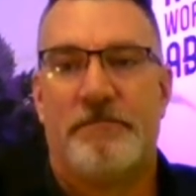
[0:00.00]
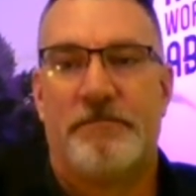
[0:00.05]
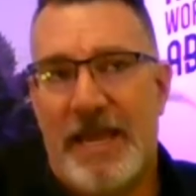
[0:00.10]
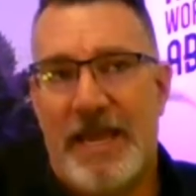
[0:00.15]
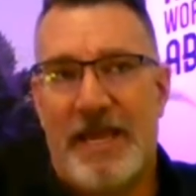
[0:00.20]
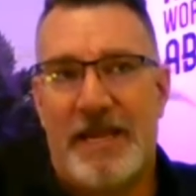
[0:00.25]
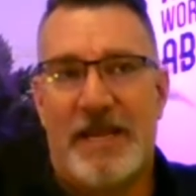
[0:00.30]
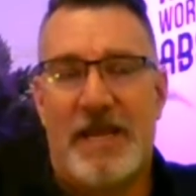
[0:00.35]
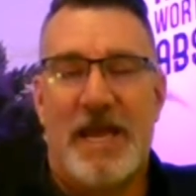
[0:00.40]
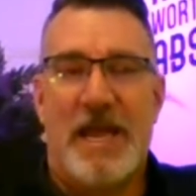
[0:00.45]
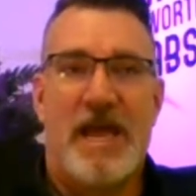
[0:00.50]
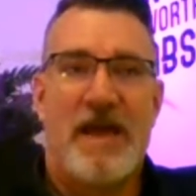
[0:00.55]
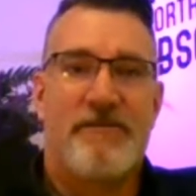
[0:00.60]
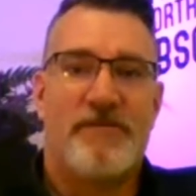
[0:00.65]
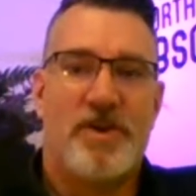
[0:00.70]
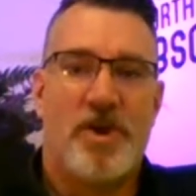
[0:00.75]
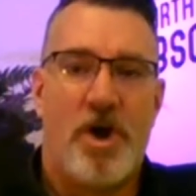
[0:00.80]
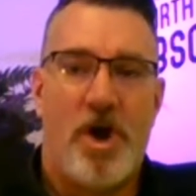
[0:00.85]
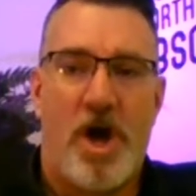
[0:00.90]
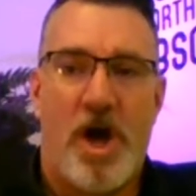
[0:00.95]
And I
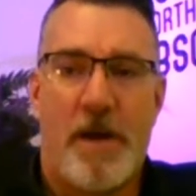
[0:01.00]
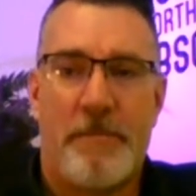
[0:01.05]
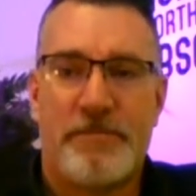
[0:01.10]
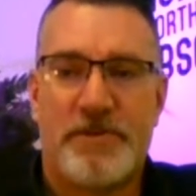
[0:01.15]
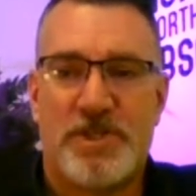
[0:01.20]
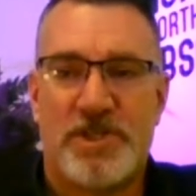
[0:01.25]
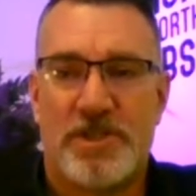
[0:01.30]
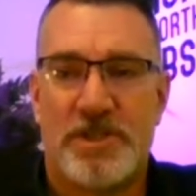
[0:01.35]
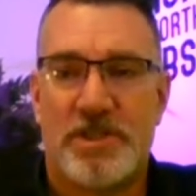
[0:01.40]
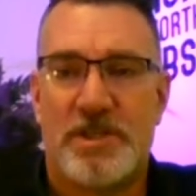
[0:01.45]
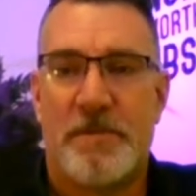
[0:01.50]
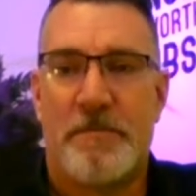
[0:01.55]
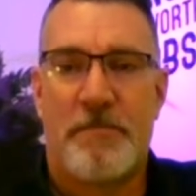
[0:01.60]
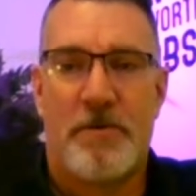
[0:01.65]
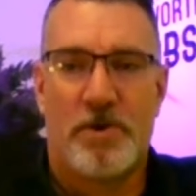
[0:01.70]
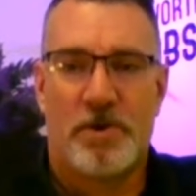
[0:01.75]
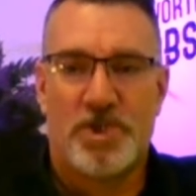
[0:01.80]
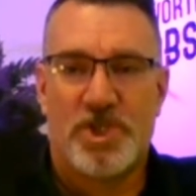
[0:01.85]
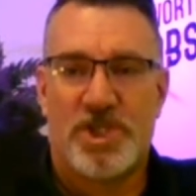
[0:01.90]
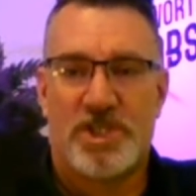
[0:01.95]
have an option to
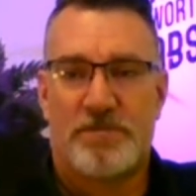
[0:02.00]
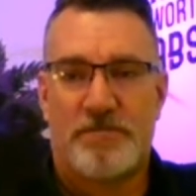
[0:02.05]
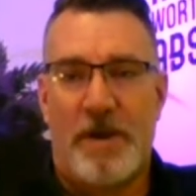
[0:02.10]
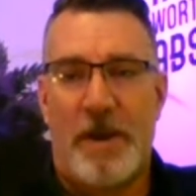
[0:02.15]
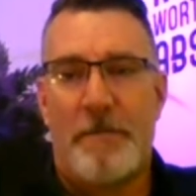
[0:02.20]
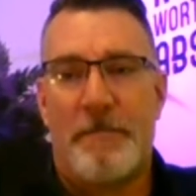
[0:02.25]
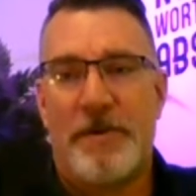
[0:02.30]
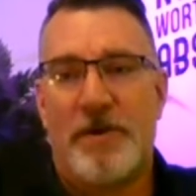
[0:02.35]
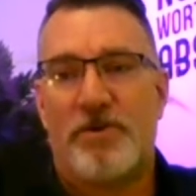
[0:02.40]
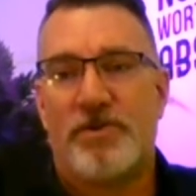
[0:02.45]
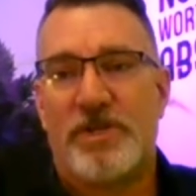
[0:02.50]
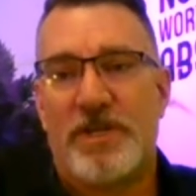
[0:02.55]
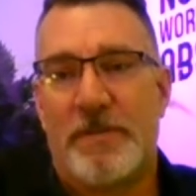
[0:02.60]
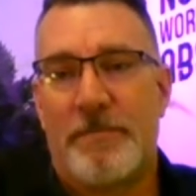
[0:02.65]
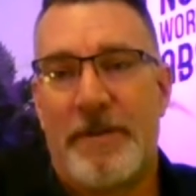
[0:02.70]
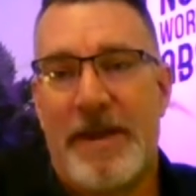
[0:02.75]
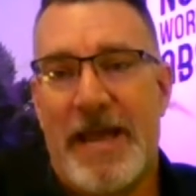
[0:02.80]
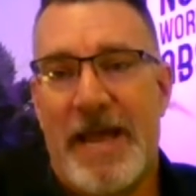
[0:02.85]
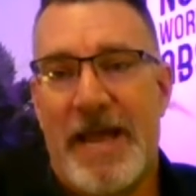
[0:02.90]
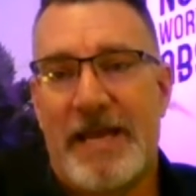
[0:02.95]
purchase my
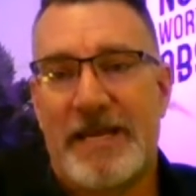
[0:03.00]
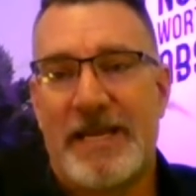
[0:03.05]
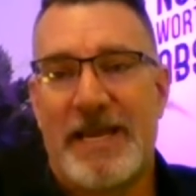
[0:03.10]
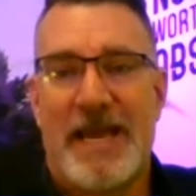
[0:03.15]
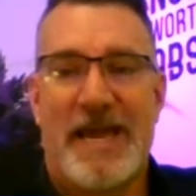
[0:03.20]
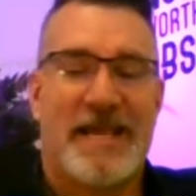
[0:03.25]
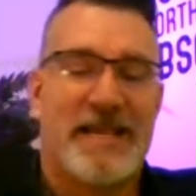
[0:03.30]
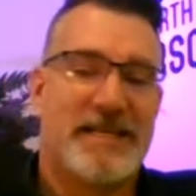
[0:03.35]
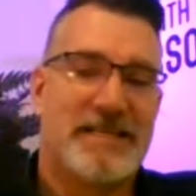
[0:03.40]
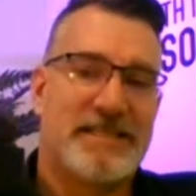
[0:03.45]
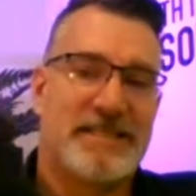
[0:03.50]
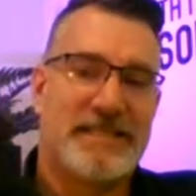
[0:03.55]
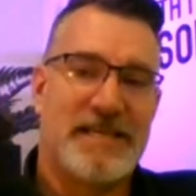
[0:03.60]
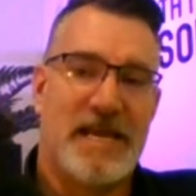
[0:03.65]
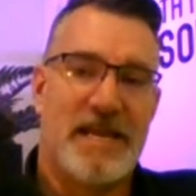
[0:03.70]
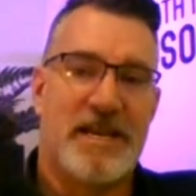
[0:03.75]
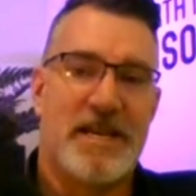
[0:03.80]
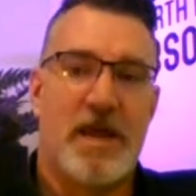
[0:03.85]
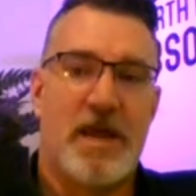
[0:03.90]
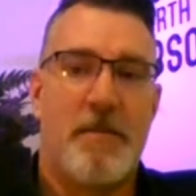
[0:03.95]
building back at a
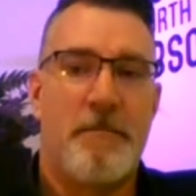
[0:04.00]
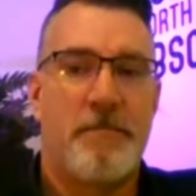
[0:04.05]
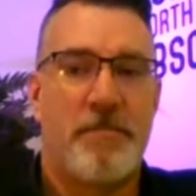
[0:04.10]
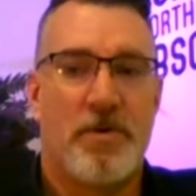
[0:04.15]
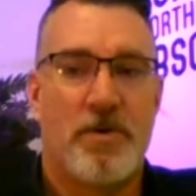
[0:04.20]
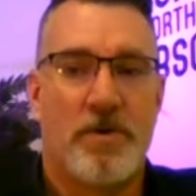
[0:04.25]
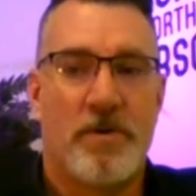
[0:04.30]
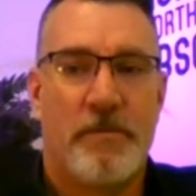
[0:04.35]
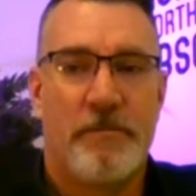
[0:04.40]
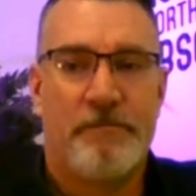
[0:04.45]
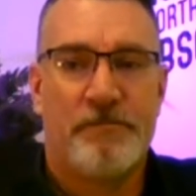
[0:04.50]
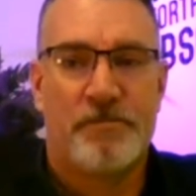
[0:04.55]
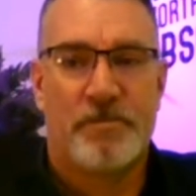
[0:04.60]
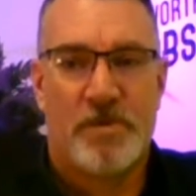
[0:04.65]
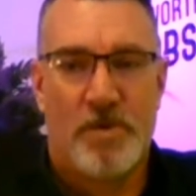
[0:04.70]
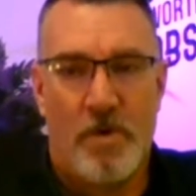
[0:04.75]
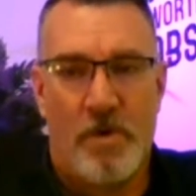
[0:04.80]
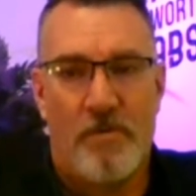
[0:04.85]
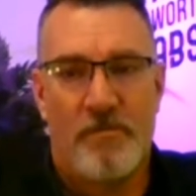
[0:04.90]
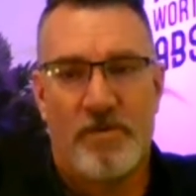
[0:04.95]
set number
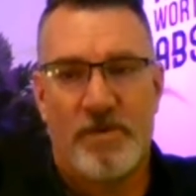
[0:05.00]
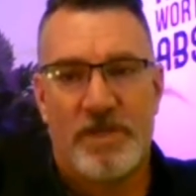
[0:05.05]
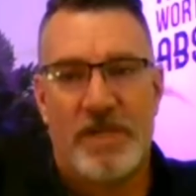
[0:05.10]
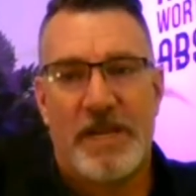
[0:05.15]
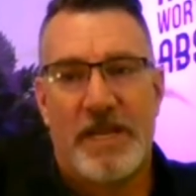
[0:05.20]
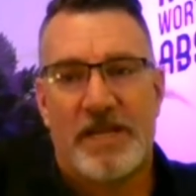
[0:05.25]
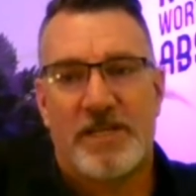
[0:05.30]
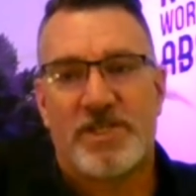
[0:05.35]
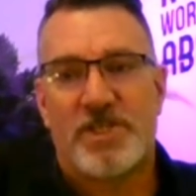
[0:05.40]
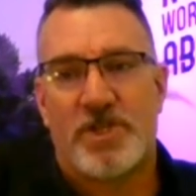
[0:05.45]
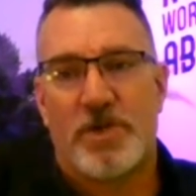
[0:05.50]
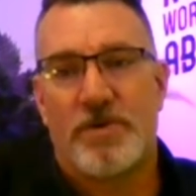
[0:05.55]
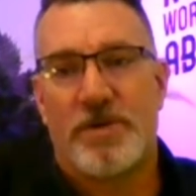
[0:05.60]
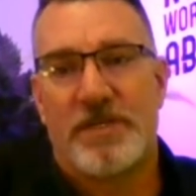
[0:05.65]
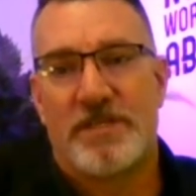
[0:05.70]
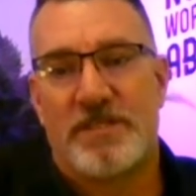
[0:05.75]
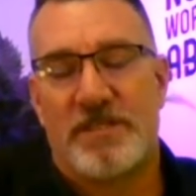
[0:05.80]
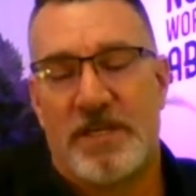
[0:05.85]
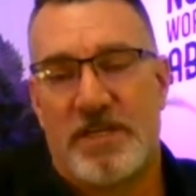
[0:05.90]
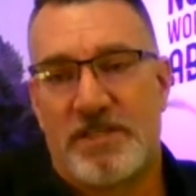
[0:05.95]
over the next
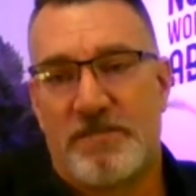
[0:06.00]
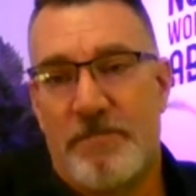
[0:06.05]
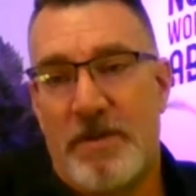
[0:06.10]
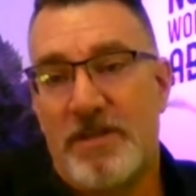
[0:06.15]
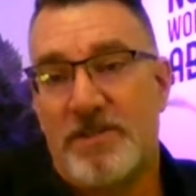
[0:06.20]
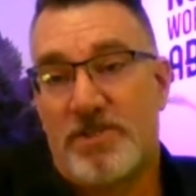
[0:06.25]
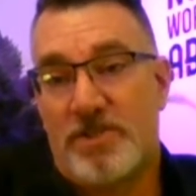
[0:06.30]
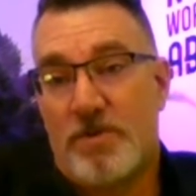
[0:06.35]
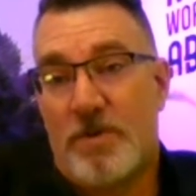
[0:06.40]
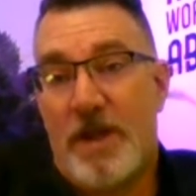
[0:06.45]
36 months.